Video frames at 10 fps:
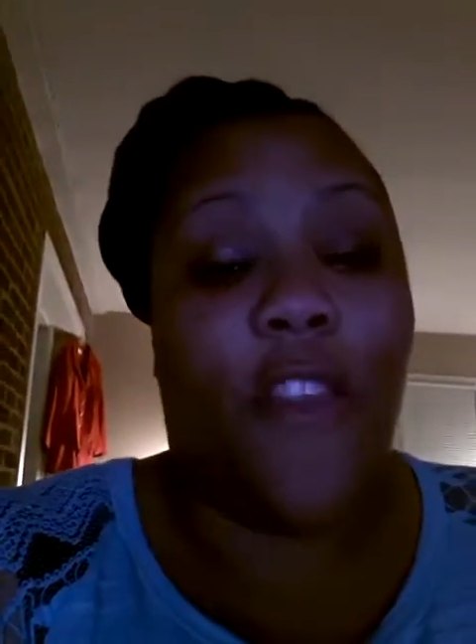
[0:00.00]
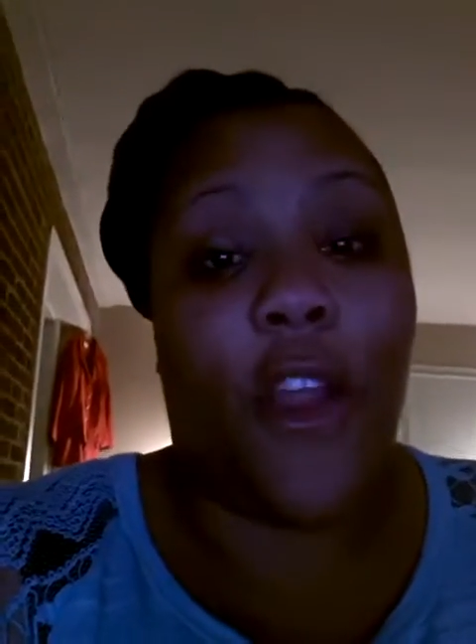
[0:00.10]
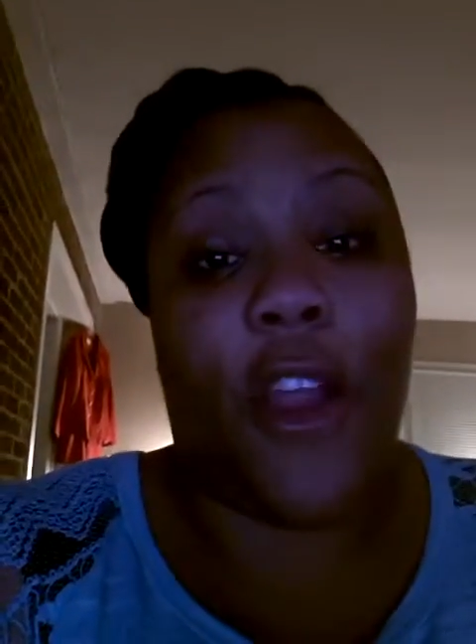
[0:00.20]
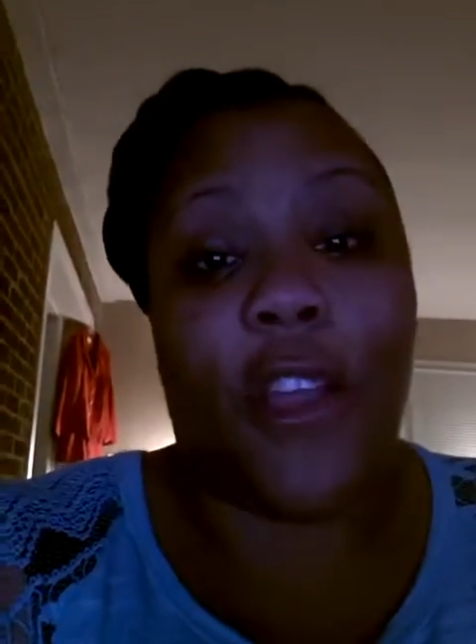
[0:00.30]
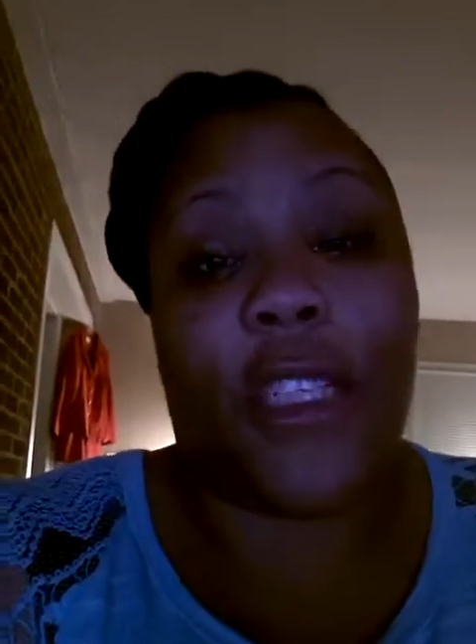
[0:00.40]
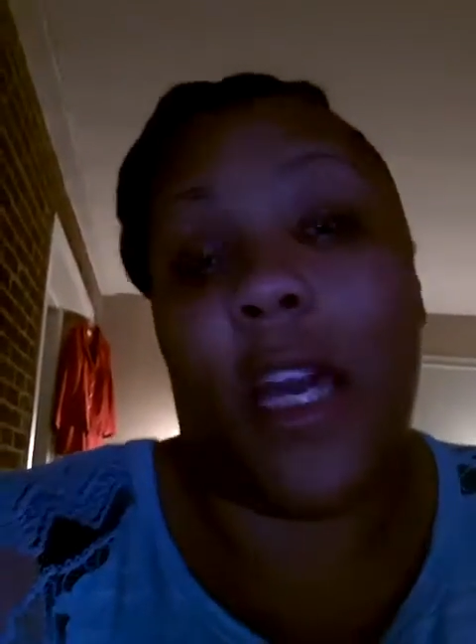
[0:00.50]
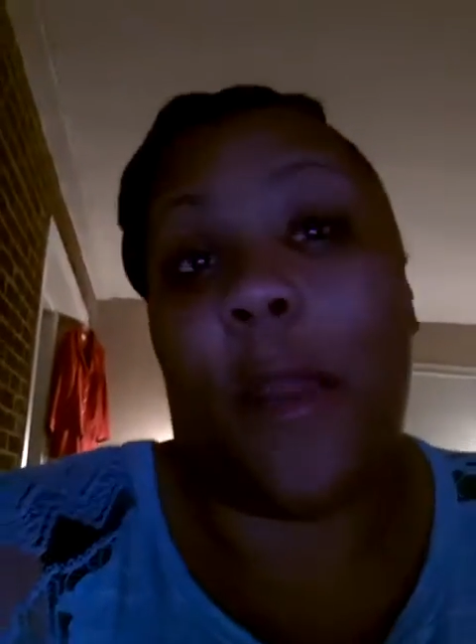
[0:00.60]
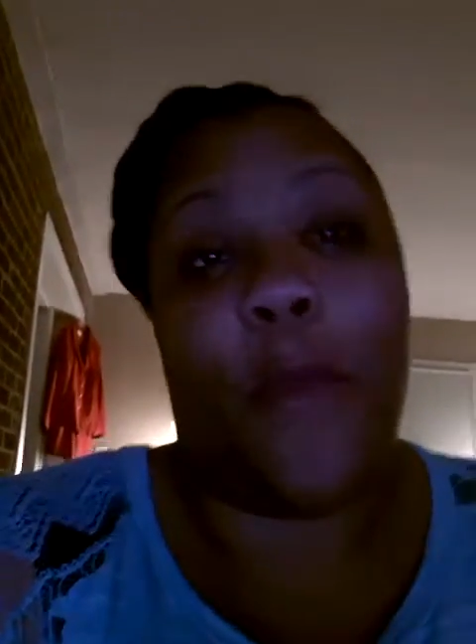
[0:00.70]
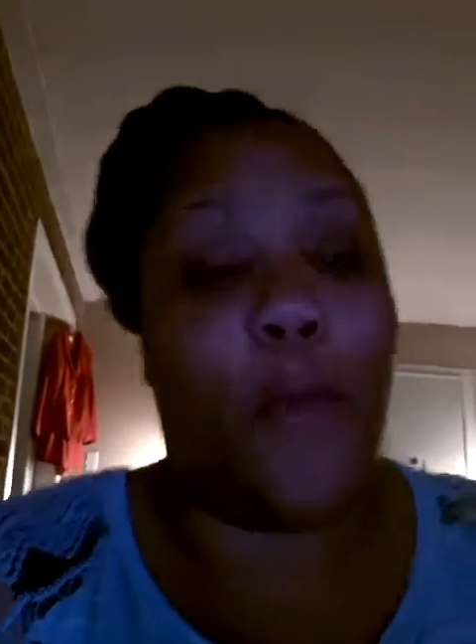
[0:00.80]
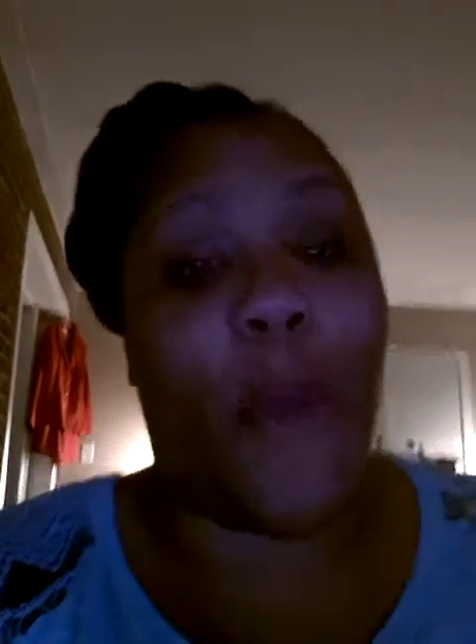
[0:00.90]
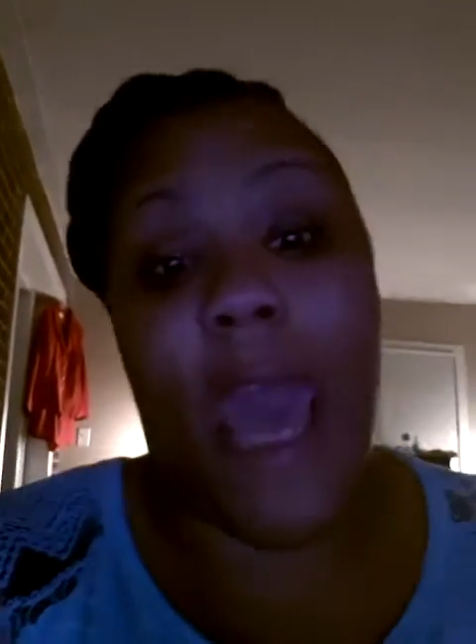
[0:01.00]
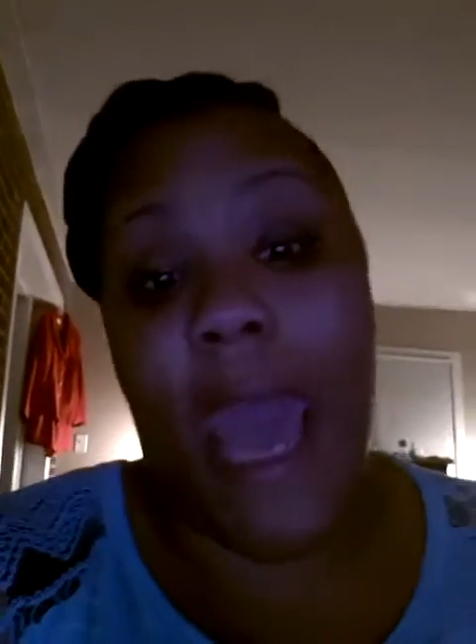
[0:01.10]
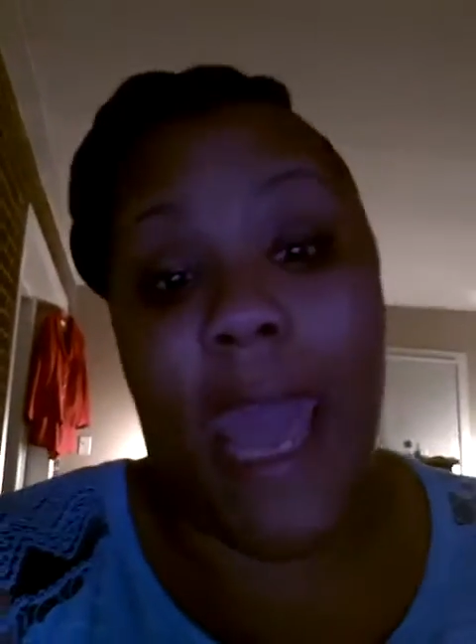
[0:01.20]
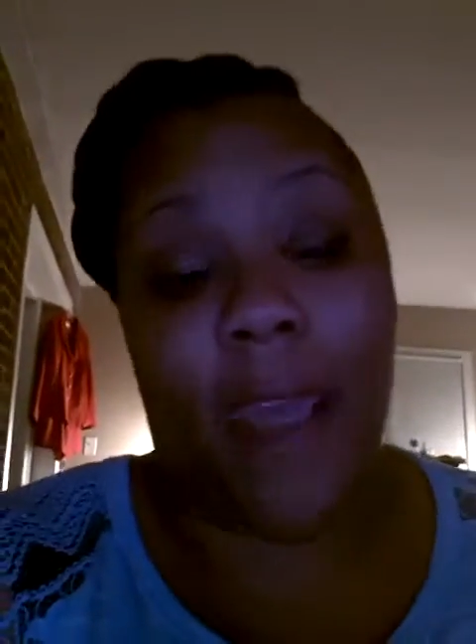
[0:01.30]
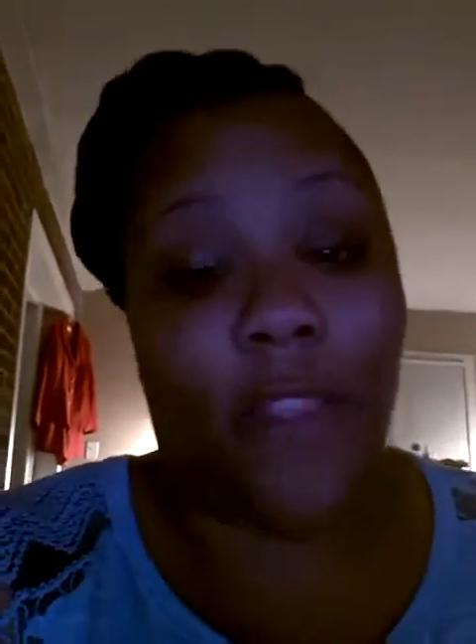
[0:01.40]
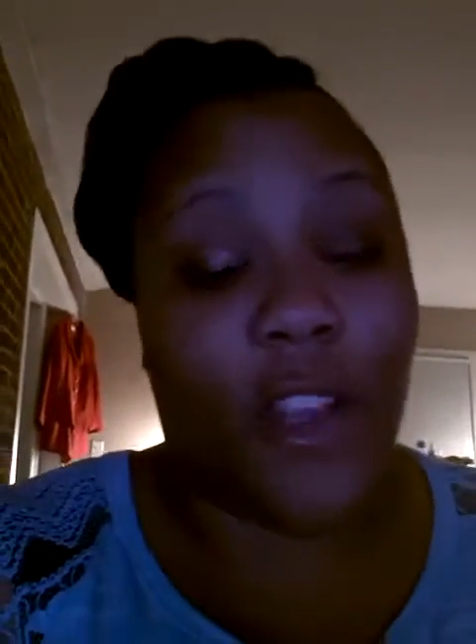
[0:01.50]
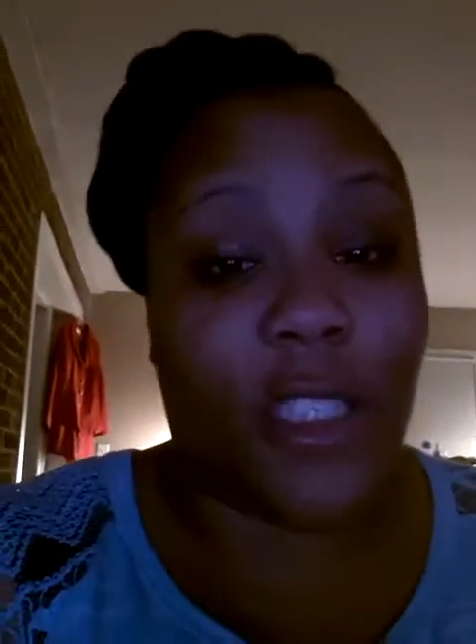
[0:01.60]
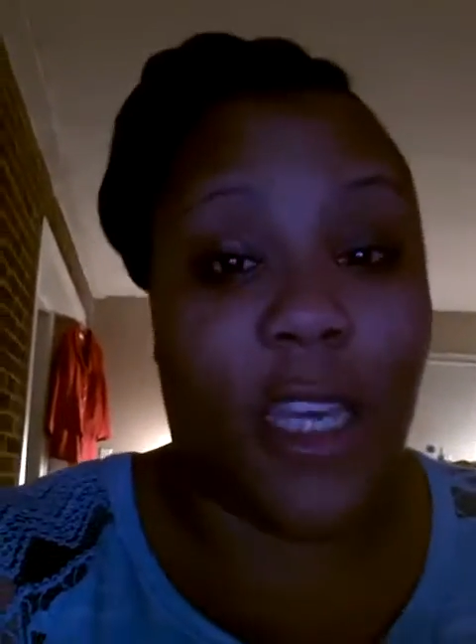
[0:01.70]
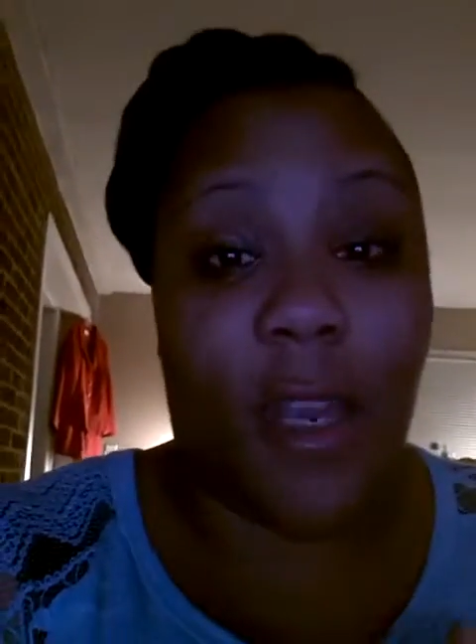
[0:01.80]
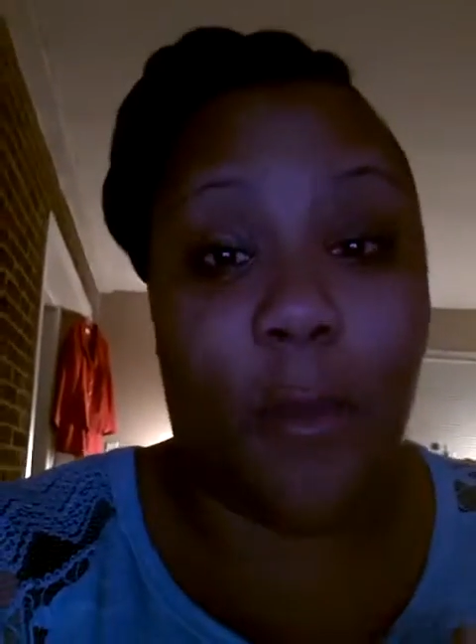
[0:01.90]
There's going to be pain.
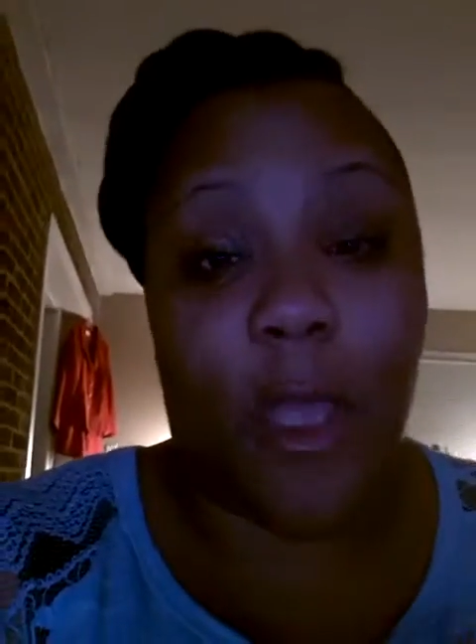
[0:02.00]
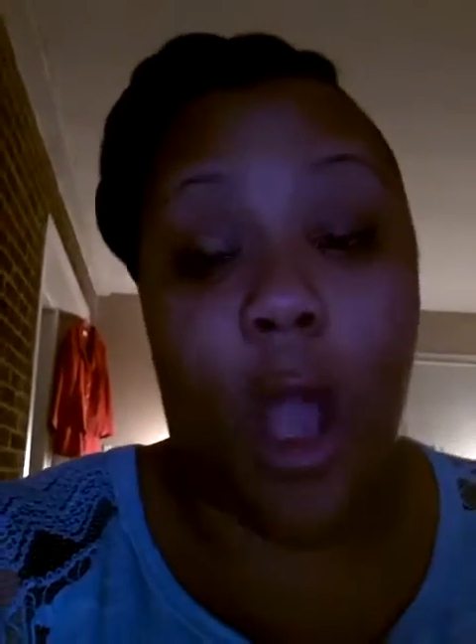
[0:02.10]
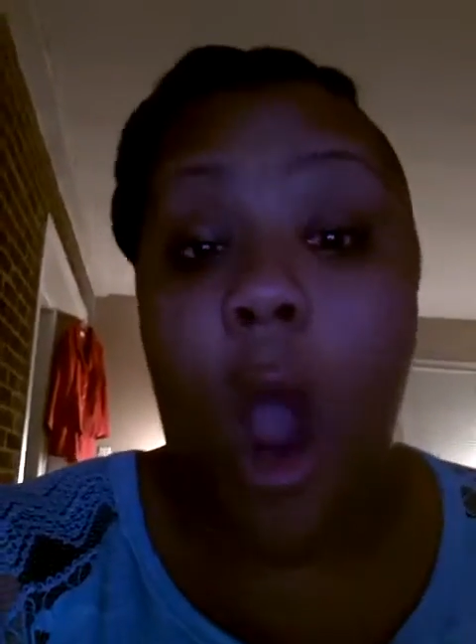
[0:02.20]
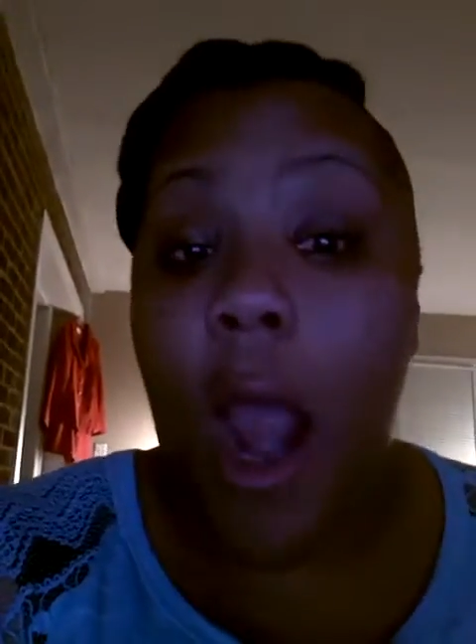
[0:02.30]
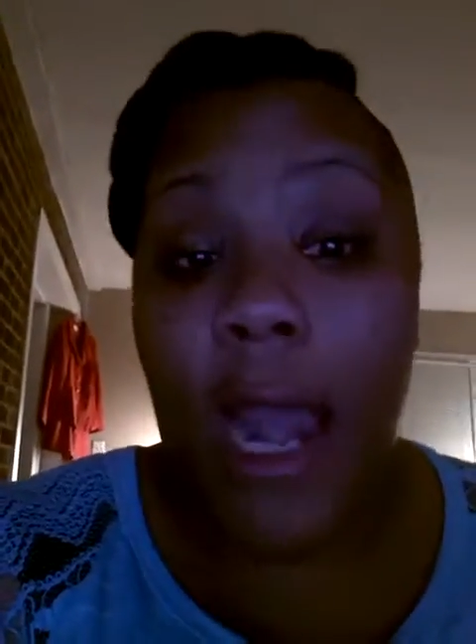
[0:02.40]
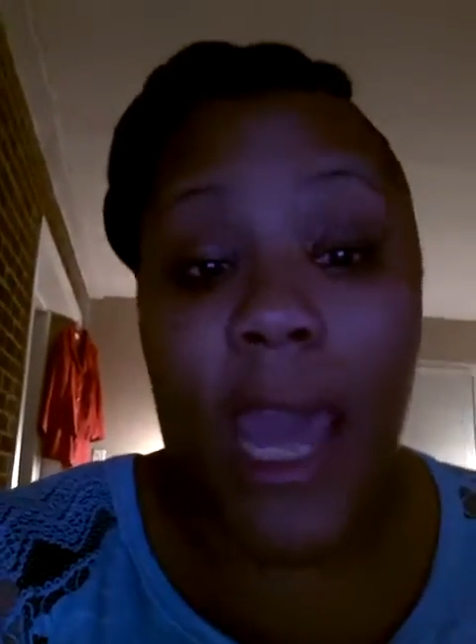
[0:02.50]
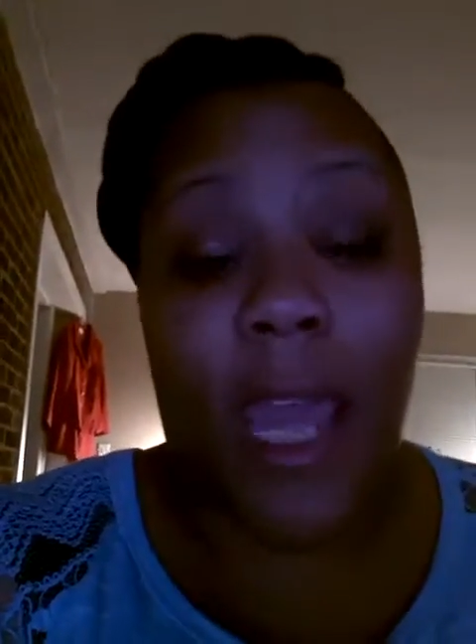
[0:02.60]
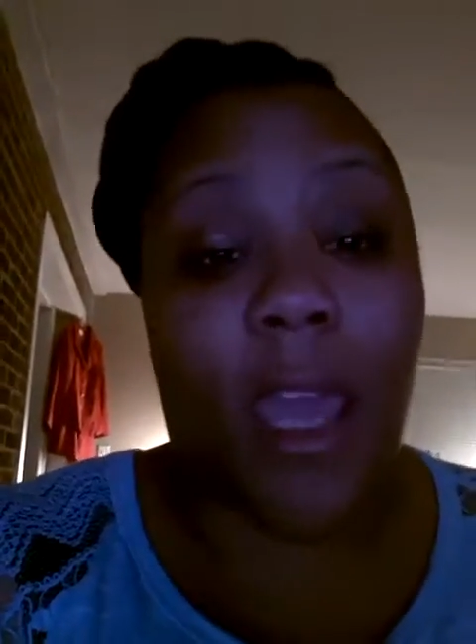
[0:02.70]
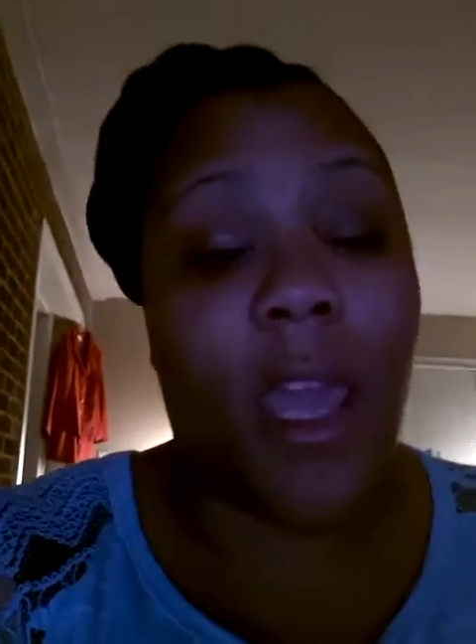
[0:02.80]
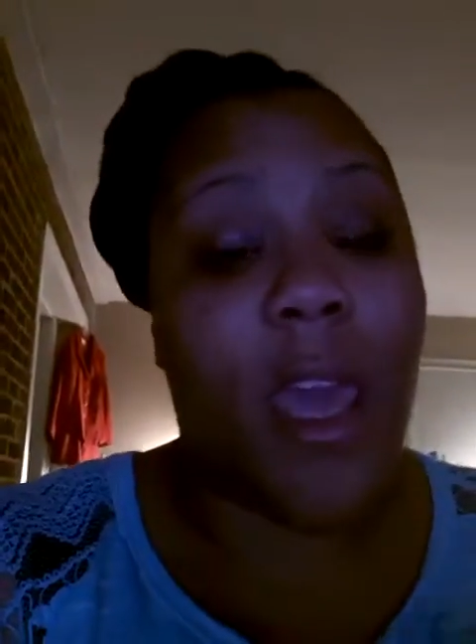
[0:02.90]
There's going to be heartache.